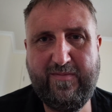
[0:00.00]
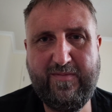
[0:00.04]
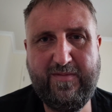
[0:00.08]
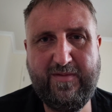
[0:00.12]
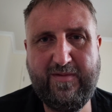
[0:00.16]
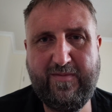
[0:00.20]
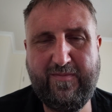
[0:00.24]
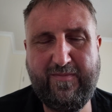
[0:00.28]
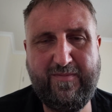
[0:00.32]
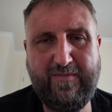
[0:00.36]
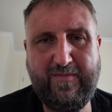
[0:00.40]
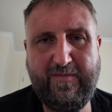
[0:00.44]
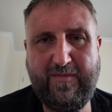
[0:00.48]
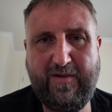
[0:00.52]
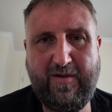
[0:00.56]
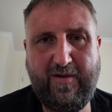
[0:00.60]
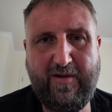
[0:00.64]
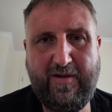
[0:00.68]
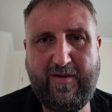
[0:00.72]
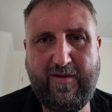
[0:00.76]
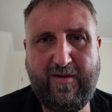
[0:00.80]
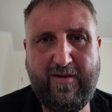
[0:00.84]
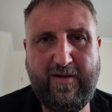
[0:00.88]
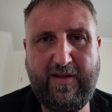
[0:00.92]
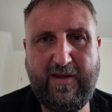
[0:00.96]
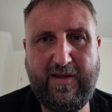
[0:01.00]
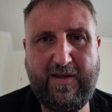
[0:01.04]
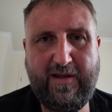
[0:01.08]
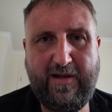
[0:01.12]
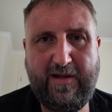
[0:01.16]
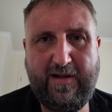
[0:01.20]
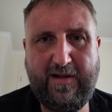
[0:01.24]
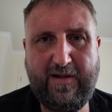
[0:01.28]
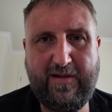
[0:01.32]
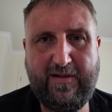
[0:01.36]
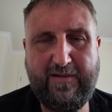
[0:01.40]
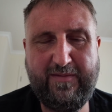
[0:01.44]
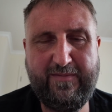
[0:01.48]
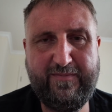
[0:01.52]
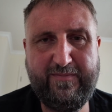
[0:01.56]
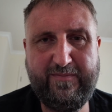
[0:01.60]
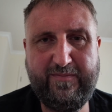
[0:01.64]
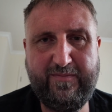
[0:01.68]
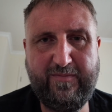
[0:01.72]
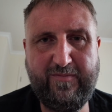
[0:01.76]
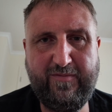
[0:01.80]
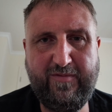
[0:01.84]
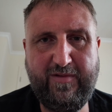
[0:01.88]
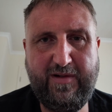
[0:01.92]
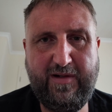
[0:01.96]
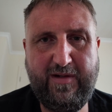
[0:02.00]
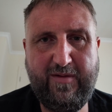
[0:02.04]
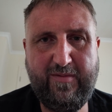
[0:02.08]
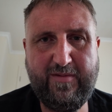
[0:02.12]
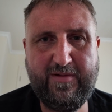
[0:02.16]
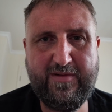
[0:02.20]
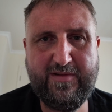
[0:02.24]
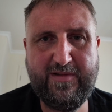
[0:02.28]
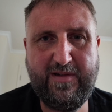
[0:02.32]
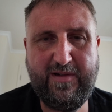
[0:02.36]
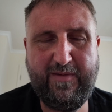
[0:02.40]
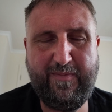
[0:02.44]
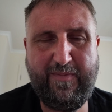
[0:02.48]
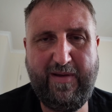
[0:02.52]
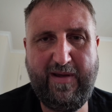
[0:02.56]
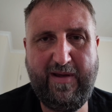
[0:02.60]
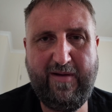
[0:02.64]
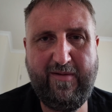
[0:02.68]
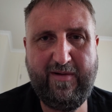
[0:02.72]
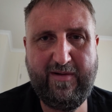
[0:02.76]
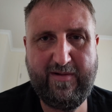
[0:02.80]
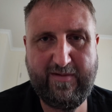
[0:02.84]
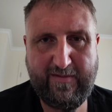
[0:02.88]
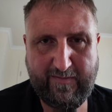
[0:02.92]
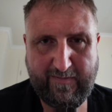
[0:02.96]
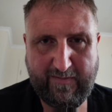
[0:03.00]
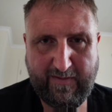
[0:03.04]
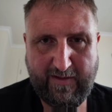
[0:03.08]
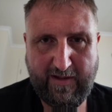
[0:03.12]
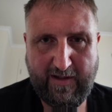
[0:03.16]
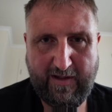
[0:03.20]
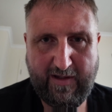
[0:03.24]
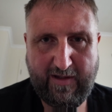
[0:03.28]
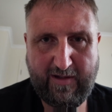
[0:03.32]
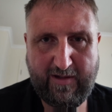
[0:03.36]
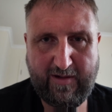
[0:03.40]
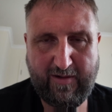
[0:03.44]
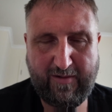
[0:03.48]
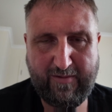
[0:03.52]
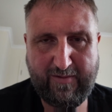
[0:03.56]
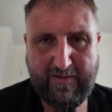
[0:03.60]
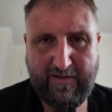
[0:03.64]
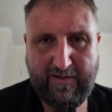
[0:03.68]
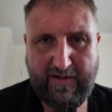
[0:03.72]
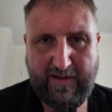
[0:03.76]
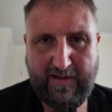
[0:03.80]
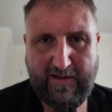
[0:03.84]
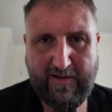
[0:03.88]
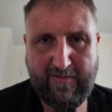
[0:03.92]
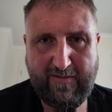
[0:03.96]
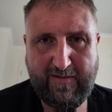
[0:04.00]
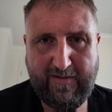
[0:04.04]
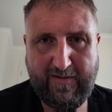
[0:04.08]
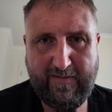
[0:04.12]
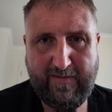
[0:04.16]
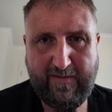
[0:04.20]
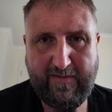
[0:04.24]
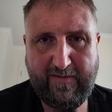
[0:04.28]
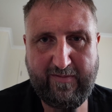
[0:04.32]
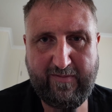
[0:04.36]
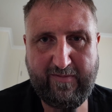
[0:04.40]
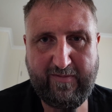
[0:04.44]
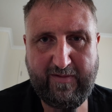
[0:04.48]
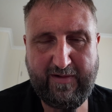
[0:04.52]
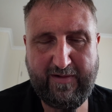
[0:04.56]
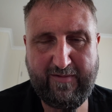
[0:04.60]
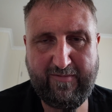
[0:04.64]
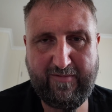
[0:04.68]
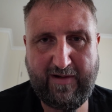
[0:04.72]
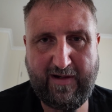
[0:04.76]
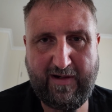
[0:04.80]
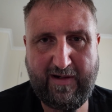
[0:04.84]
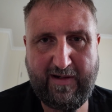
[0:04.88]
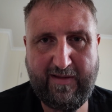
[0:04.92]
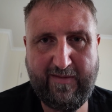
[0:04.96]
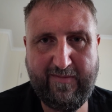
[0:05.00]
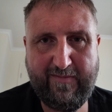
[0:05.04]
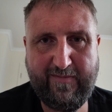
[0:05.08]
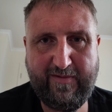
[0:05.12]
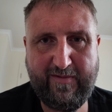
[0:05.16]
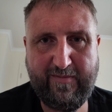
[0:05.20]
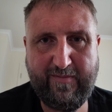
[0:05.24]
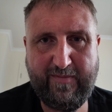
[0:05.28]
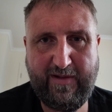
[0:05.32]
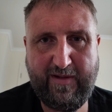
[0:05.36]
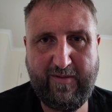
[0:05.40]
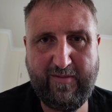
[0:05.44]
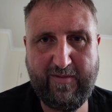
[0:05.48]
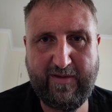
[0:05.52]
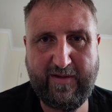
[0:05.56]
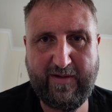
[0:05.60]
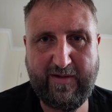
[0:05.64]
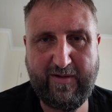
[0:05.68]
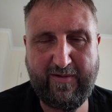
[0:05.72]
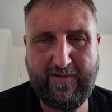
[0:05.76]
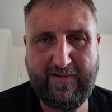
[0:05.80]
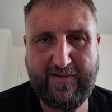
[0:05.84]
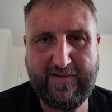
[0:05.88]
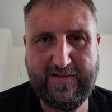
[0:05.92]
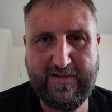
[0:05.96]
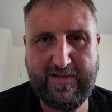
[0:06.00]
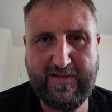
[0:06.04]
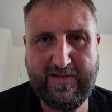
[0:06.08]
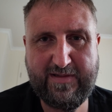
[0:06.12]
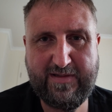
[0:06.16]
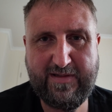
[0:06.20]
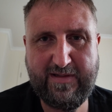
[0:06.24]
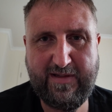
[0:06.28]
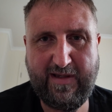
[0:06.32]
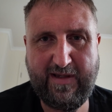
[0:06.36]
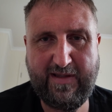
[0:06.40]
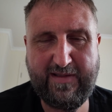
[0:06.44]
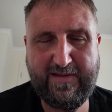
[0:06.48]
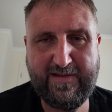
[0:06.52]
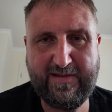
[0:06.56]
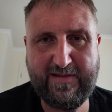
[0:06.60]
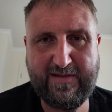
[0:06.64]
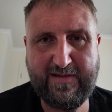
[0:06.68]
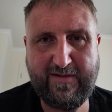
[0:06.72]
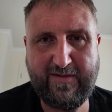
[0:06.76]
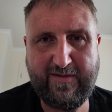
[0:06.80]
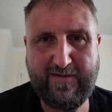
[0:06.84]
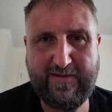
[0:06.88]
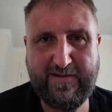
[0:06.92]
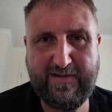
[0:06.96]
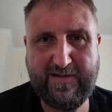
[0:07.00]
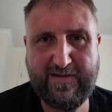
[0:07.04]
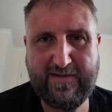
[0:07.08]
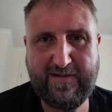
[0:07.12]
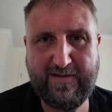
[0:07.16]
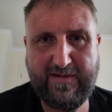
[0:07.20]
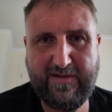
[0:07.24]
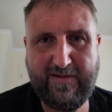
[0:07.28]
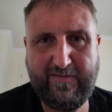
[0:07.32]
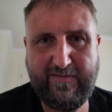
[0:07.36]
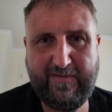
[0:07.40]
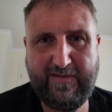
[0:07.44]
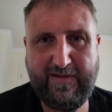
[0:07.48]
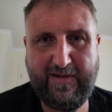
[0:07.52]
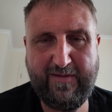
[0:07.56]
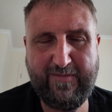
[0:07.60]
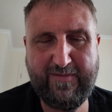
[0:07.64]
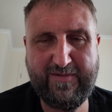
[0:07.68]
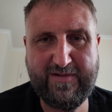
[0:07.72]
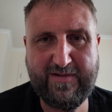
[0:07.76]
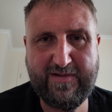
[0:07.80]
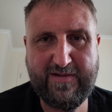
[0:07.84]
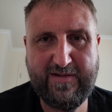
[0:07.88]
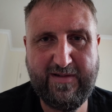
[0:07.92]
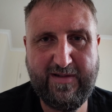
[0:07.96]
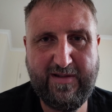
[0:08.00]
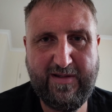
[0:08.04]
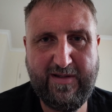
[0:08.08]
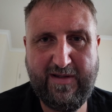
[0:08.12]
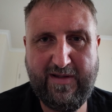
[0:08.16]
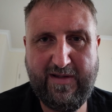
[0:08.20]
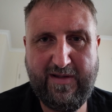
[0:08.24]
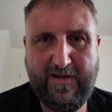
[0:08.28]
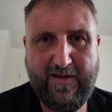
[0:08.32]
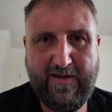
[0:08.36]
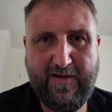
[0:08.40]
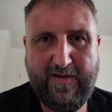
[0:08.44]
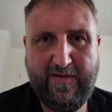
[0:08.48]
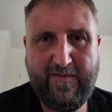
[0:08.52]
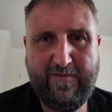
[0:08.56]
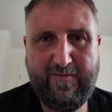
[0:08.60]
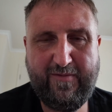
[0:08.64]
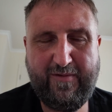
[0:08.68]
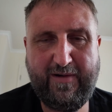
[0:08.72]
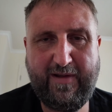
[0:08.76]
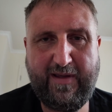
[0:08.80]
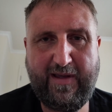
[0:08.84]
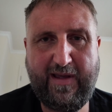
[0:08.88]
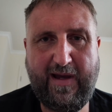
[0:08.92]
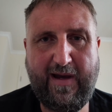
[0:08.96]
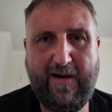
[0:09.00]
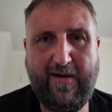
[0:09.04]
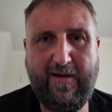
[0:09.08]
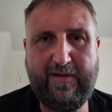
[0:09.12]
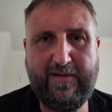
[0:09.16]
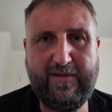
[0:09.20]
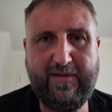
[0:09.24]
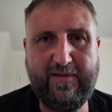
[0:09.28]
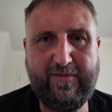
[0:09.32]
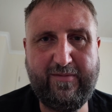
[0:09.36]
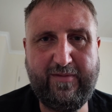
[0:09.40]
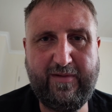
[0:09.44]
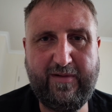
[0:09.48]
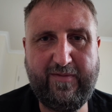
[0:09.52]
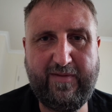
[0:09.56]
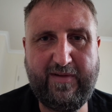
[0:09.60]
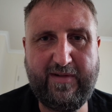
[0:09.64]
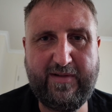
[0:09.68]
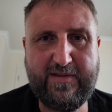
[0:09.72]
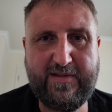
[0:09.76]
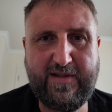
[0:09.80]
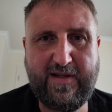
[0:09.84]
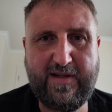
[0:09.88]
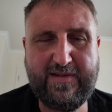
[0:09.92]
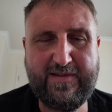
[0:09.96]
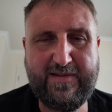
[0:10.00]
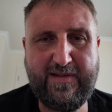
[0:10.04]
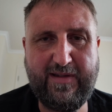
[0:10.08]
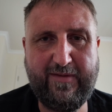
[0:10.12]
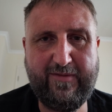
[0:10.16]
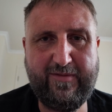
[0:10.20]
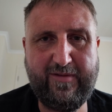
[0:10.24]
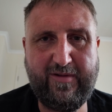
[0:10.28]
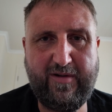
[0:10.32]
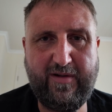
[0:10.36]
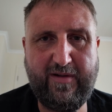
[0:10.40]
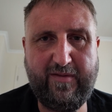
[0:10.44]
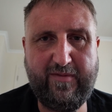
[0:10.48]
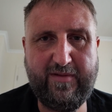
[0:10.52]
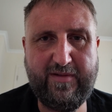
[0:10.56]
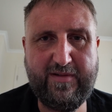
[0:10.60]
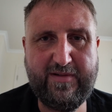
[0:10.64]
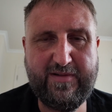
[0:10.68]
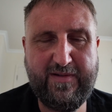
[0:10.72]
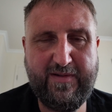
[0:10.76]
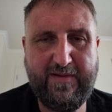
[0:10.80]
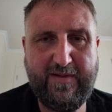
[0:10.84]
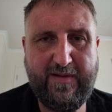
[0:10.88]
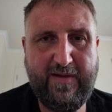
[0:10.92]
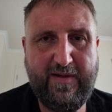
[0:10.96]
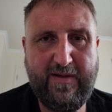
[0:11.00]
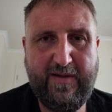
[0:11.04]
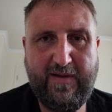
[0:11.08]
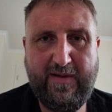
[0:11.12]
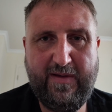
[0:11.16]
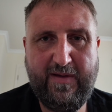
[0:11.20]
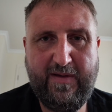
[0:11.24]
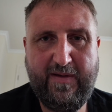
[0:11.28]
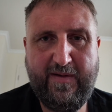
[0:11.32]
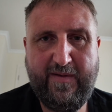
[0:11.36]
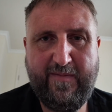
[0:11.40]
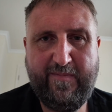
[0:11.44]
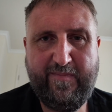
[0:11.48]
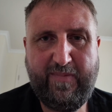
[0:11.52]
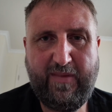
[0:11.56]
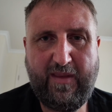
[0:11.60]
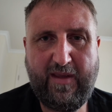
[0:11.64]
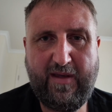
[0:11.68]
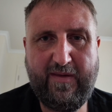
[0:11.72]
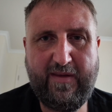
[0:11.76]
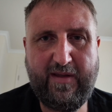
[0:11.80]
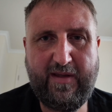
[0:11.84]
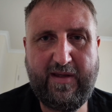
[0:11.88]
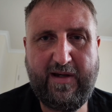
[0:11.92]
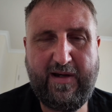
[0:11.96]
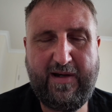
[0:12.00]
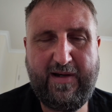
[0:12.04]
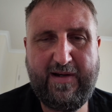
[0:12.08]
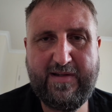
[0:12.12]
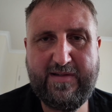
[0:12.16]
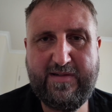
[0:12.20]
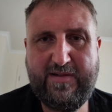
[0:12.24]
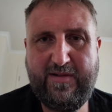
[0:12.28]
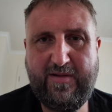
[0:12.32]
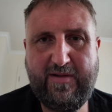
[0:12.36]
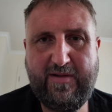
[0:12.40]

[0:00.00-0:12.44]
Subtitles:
an iconic car. It really was in a period of golden era of rallying for me with the 90s, 80s, 90s. I loved it. It was full of characters, full of fantastic drivers, and the cars you